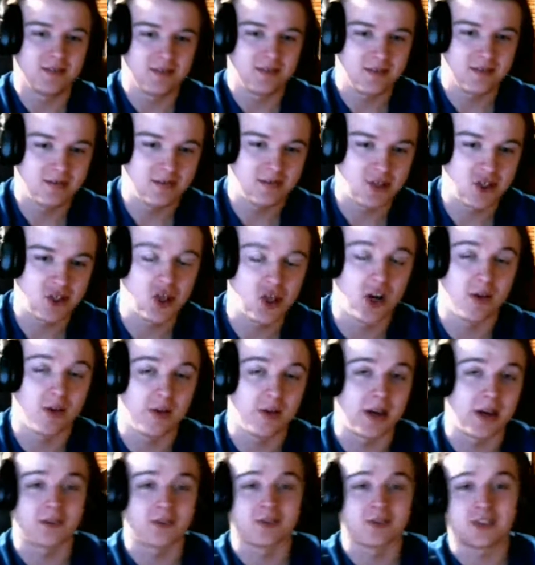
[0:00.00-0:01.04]
Shawn
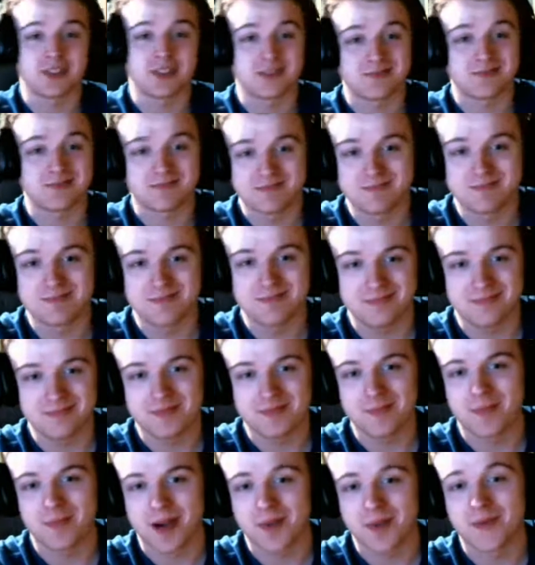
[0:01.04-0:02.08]
Michaels.
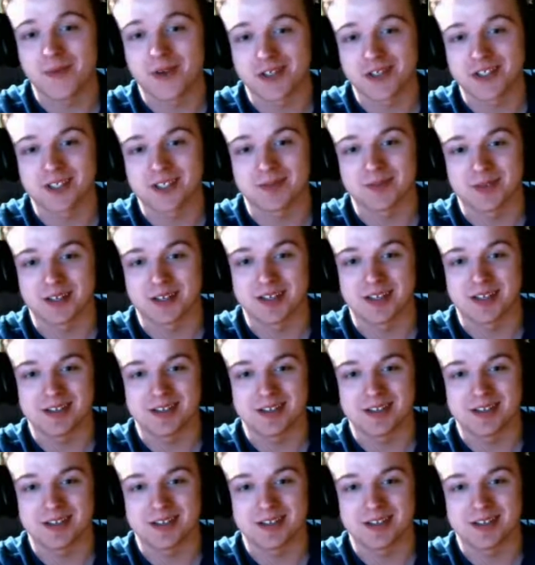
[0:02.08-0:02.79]
My personal opinion.